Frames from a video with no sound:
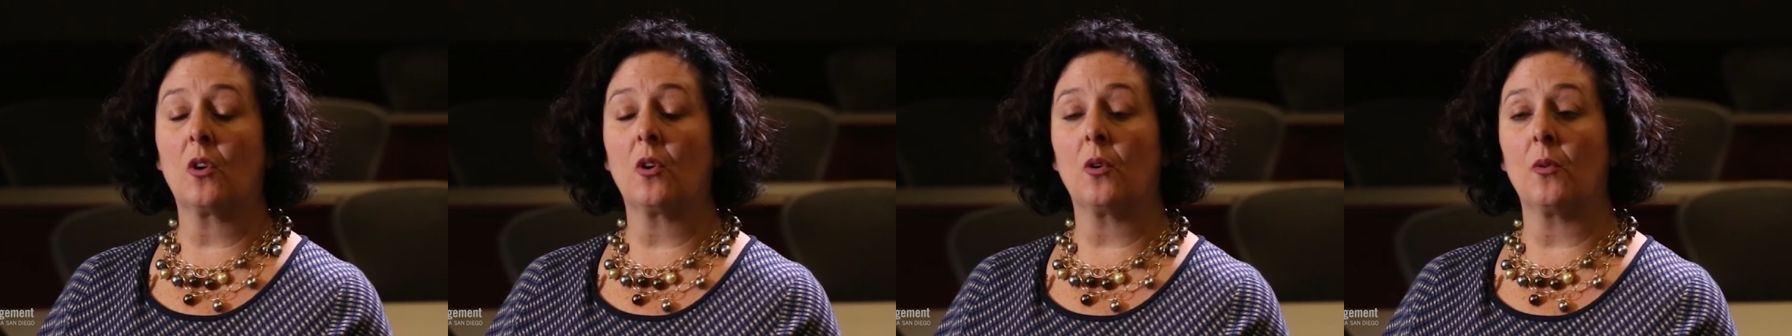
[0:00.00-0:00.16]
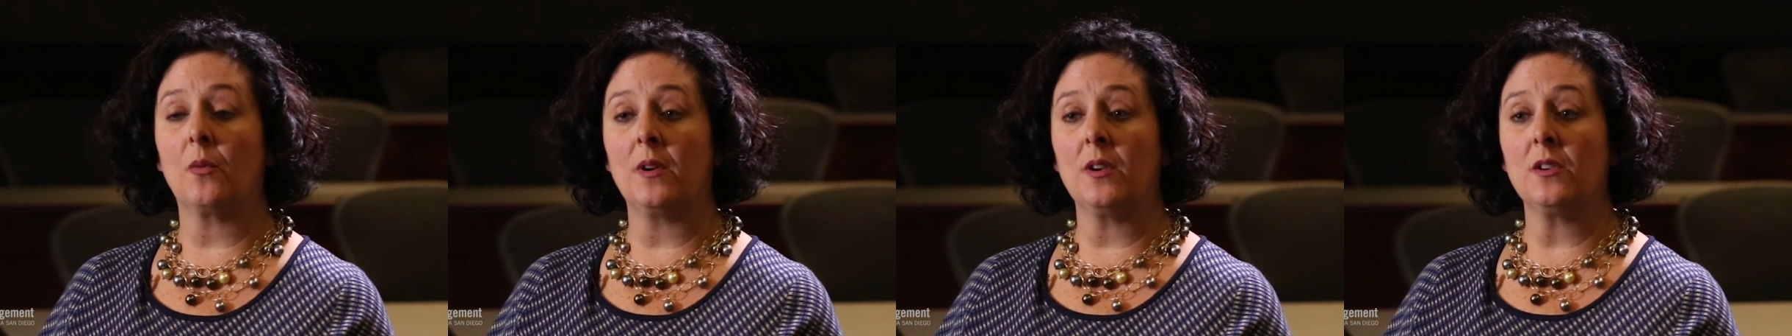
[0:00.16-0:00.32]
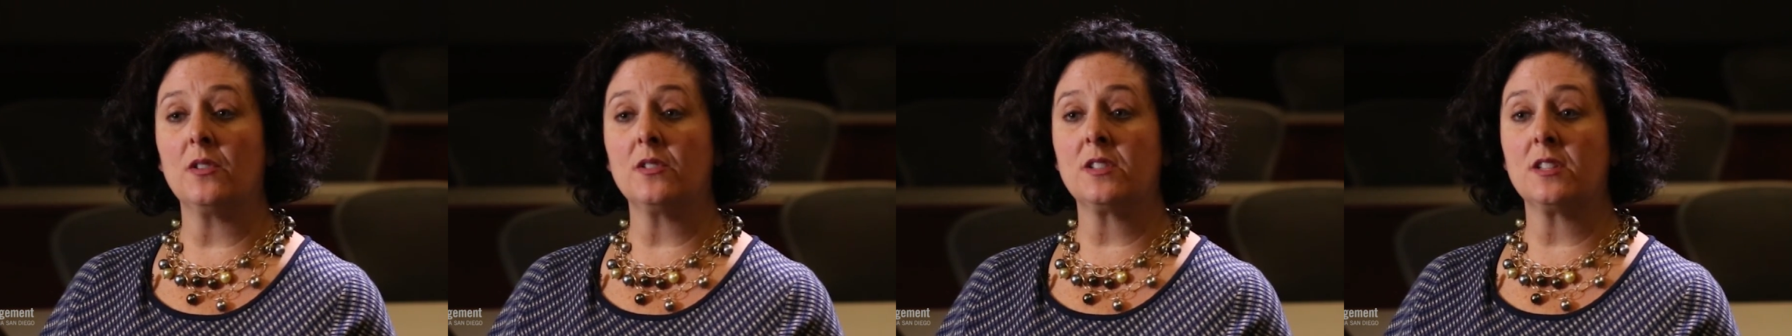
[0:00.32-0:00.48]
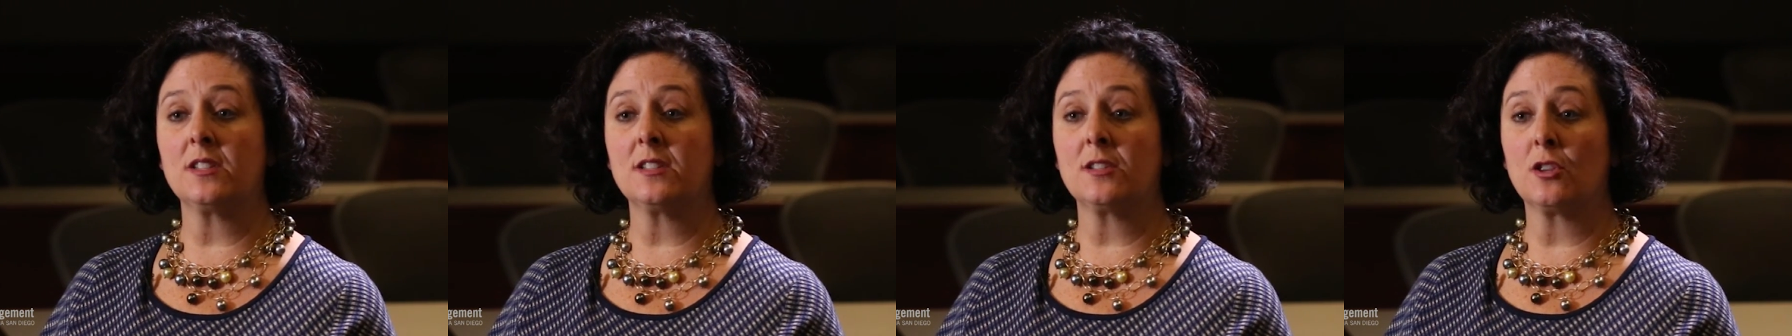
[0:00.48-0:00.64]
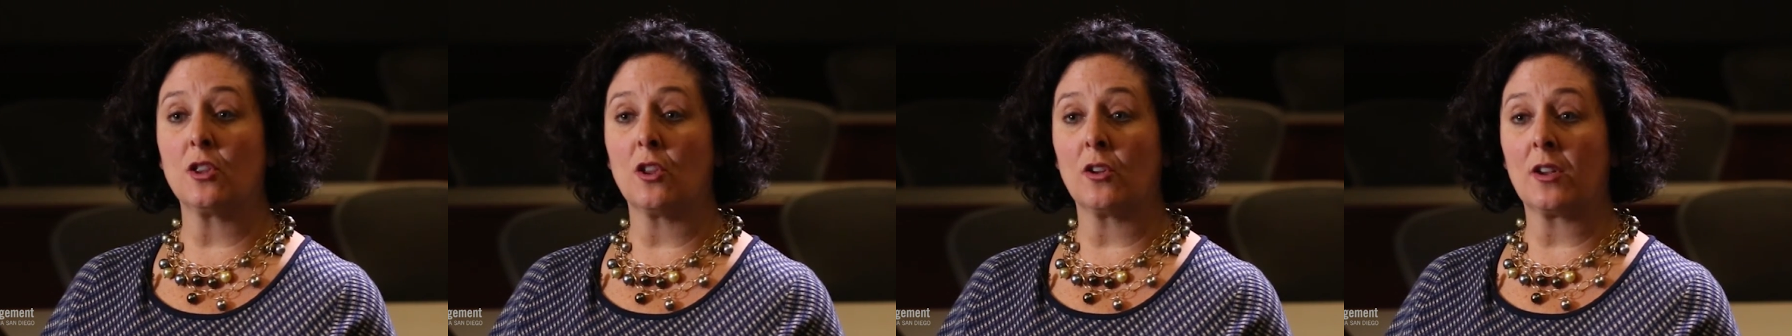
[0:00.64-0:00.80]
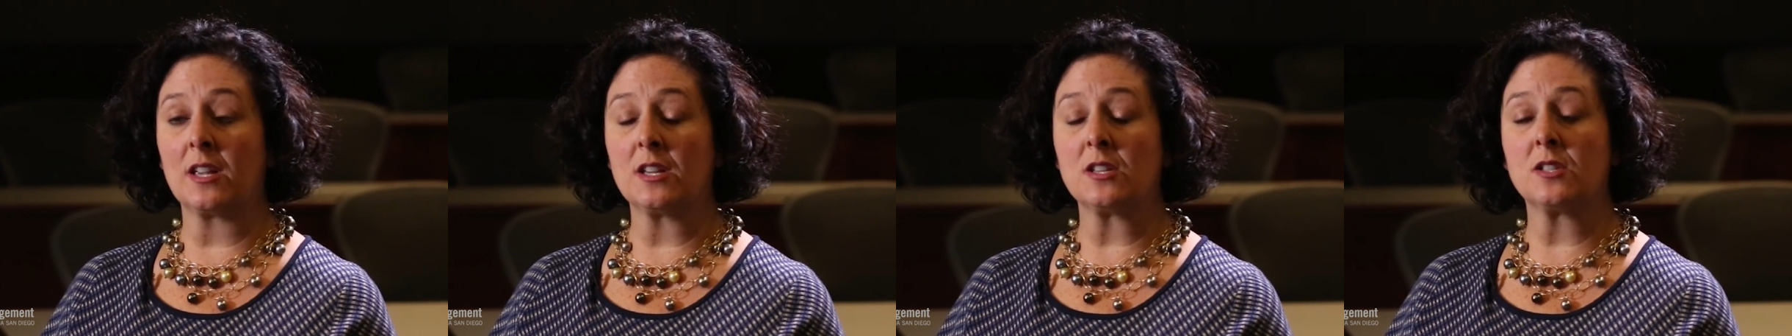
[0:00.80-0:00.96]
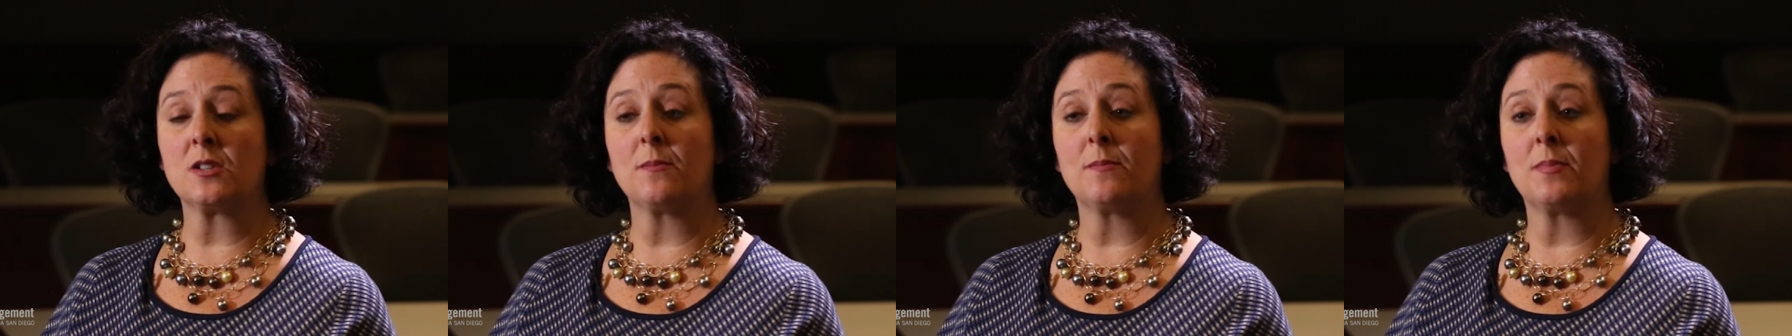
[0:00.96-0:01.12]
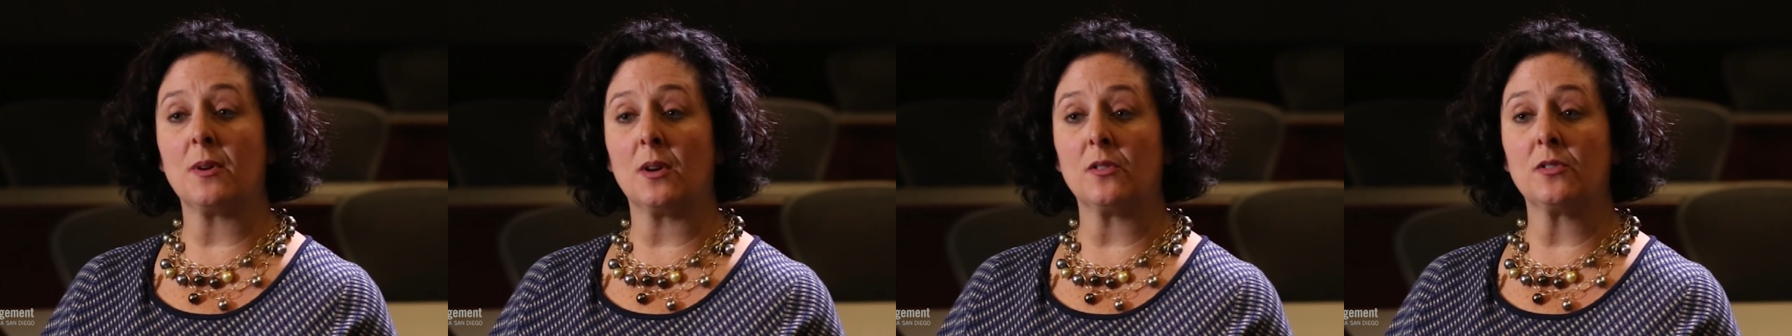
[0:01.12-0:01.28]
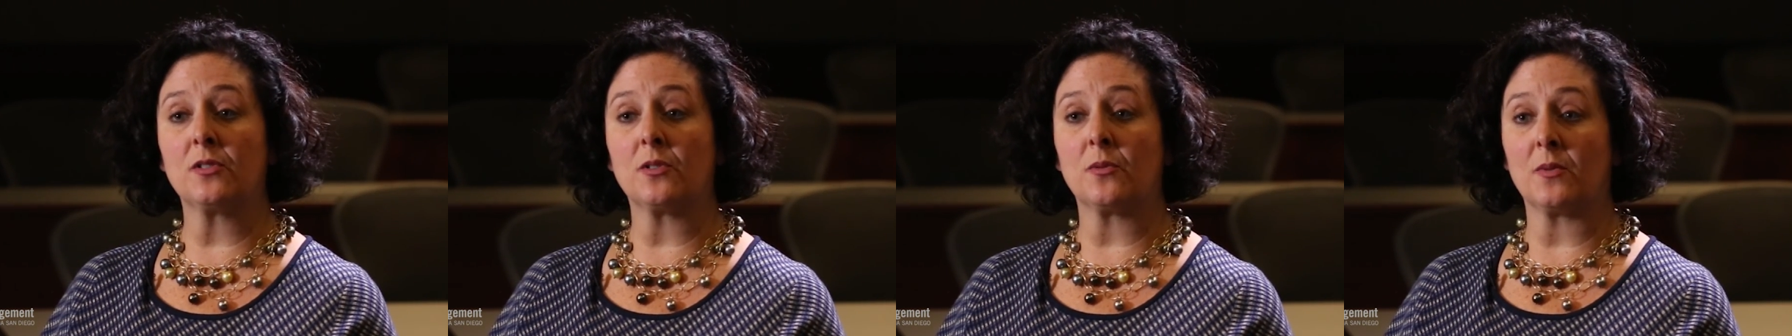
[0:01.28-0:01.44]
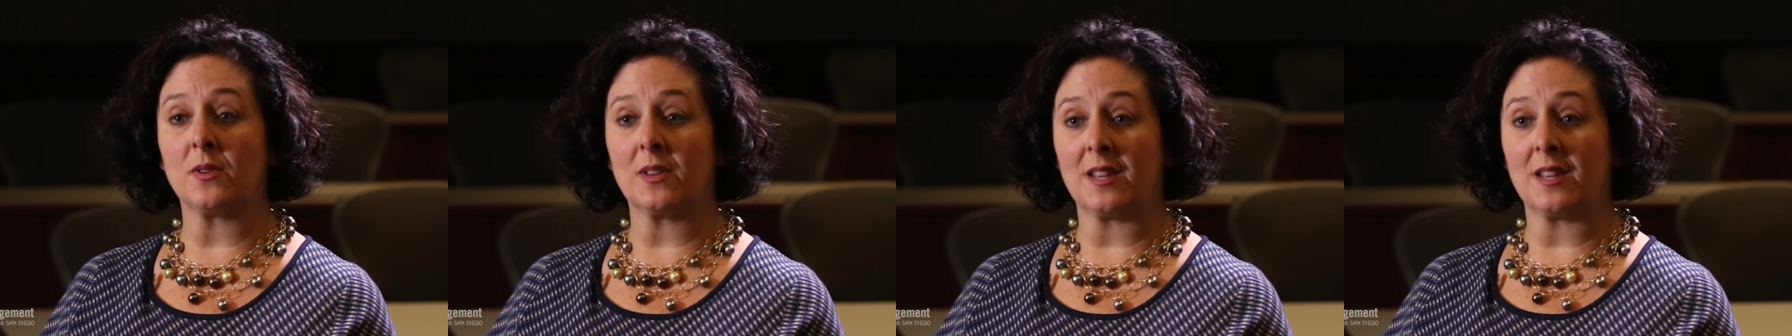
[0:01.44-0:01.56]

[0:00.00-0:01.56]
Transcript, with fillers: Careers is looking to build the